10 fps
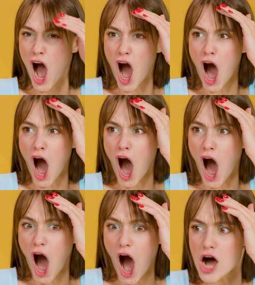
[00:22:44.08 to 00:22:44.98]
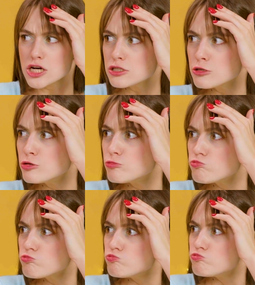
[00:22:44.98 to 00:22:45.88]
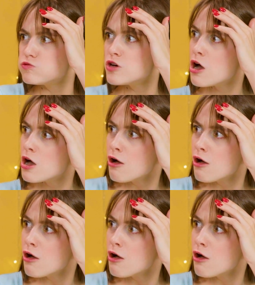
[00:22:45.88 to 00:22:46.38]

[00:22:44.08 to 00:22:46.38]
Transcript: hurt! You hit me right in the forehead.